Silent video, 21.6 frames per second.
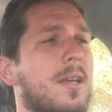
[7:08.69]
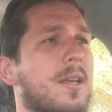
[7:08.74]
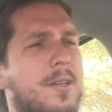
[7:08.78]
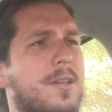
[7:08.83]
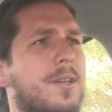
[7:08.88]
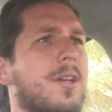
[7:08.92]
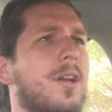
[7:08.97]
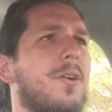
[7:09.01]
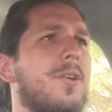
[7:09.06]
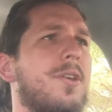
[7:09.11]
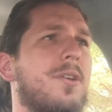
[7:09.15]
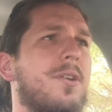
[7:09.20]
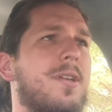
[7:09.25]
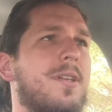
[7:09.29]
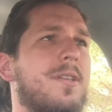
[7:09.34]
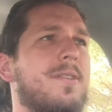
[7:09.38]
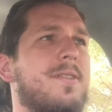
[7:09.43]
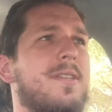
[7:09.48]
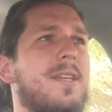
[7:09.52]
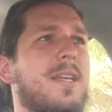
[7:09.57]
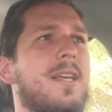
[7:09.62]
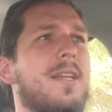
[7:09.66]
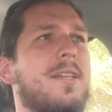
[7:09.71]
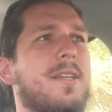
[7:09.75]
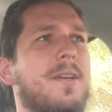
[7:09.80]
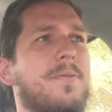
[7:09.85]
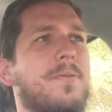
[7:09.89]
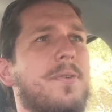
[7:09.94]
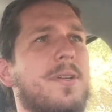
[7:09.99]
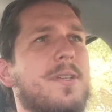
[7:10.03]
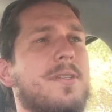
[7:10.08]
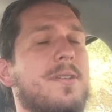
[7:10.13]
You can see a
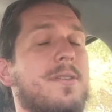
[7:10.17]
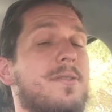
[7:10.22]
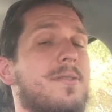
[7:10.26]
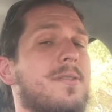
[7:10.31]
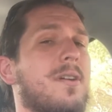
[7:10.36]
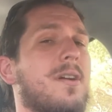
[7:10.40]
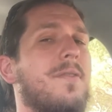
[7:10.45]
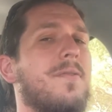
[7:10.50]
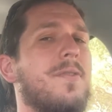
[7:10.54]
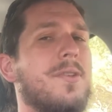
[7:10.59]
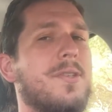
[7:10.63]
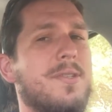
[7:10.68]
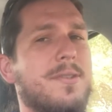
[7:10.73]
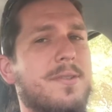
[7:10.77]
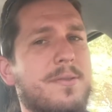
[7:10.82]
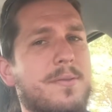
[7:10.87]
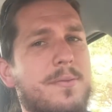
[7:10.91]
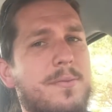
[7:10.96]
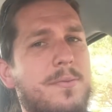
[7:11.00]
difference in service